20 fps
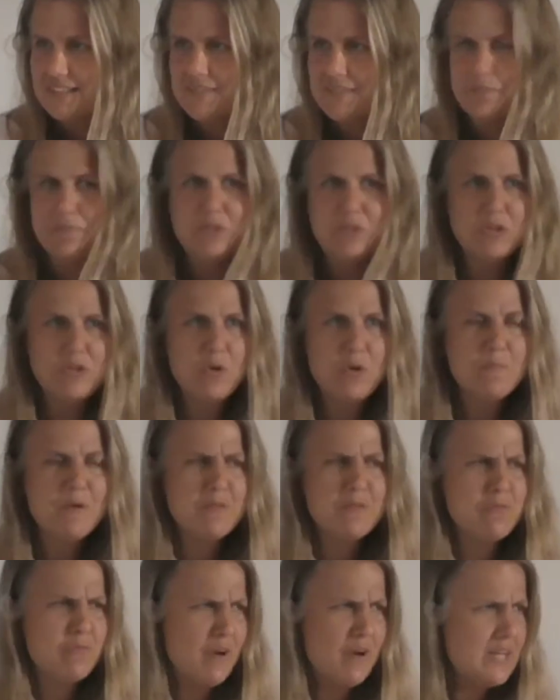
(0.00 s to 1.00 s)
It, you know,
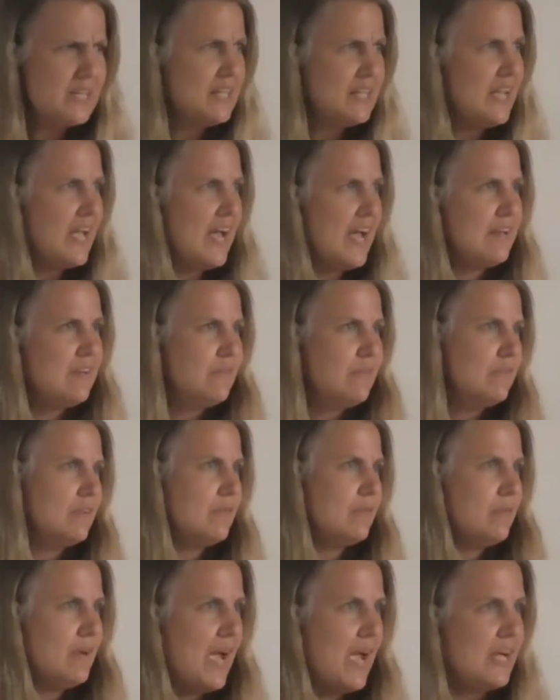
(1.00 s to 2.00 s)
my friend, they had
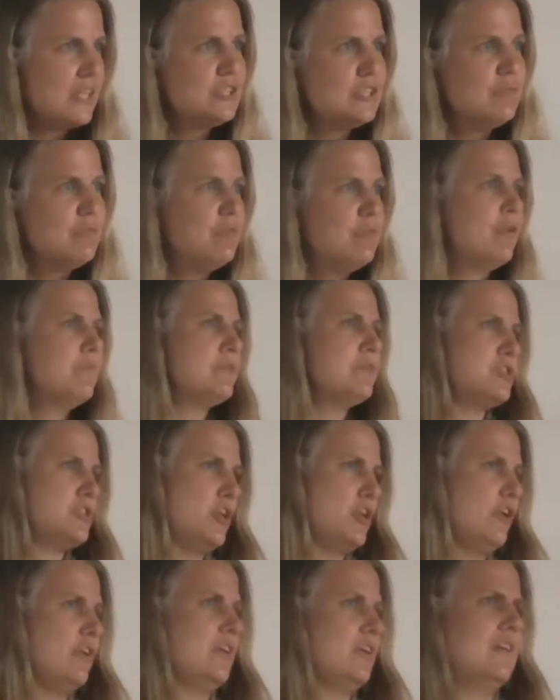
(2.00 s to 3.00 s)
a reaction from the
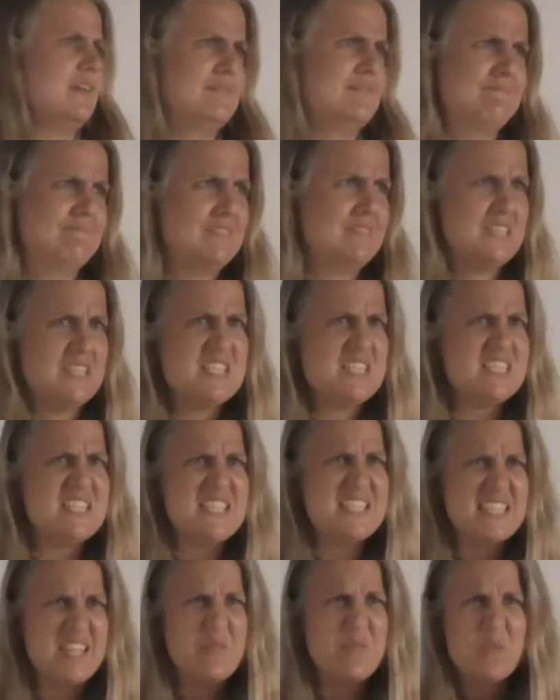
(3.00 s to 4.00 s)
shot, and it
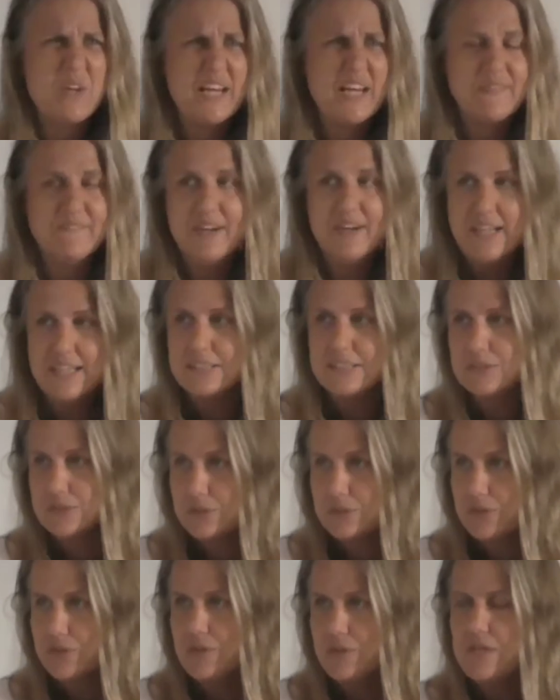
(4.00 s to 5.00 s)
doesn't seem really
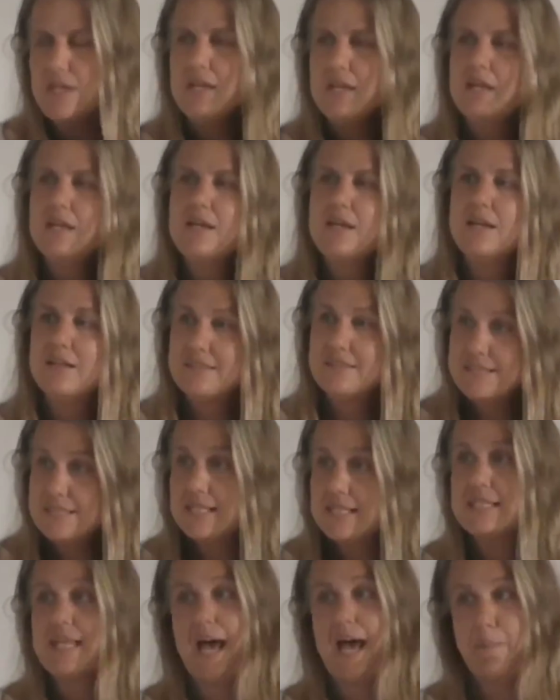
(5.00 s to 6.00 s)
right, you know.
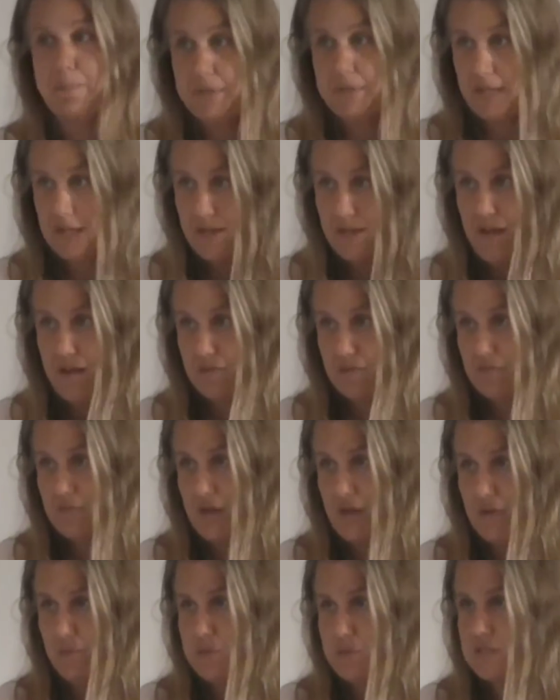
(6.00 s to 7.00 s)
This is happening now.
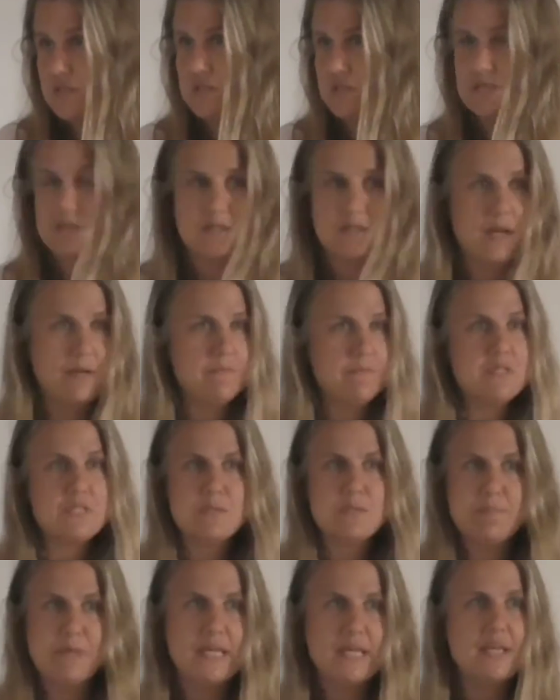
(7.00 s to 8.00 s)
I'm
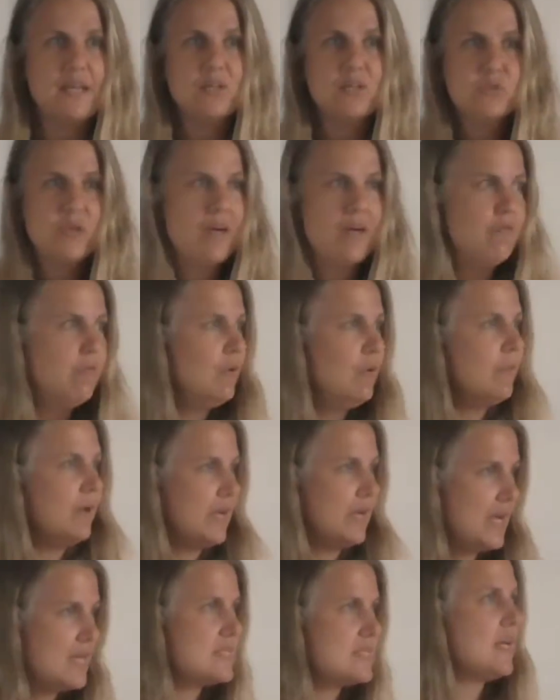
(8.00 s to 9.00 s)
just speaking to
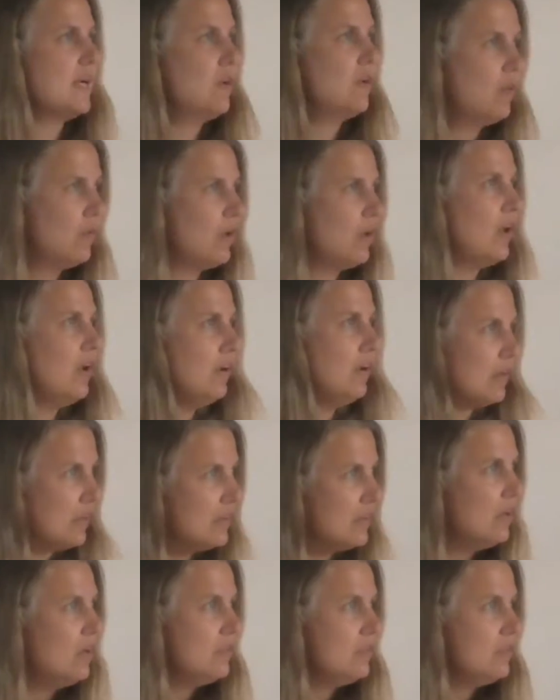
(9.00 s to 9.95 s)
everyone as I go along.